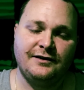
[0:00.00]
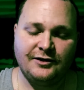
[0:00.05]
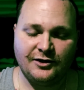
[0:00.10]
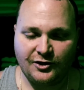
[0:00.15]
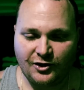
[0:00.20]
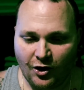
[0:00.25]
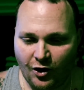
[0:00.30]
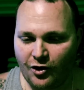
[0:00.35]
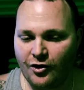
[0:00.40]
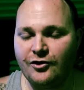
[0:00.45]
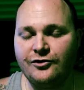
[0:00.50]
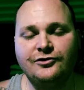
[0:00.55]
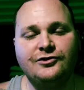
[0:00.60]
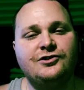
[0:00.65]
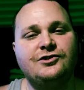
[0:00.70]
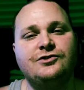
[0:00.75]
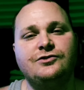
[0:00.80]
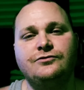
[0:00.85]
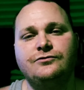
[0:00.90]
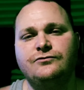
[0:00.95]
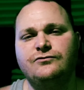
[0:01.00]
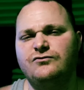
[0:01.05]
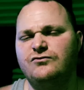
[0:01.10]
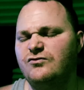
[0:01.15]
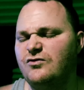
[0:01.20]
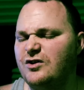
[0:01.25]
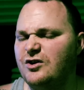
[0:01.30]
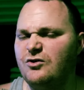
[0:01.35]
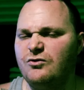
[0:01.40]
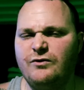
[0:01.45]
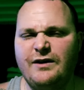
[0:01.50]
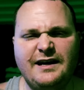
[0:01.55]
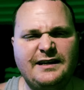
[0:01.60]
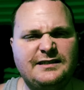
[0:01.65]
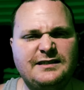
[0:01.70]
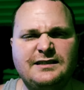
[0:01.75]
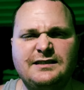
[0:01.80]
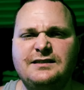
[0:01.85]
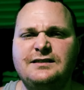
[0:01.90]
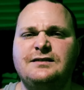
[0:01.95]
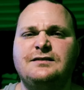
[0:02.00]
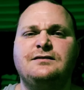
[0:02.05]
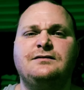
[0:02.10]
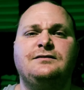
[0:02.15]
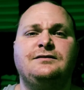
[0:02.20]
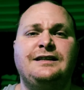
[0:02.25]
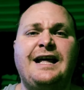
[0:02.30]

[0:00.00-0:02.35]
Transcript: The guards, real racist,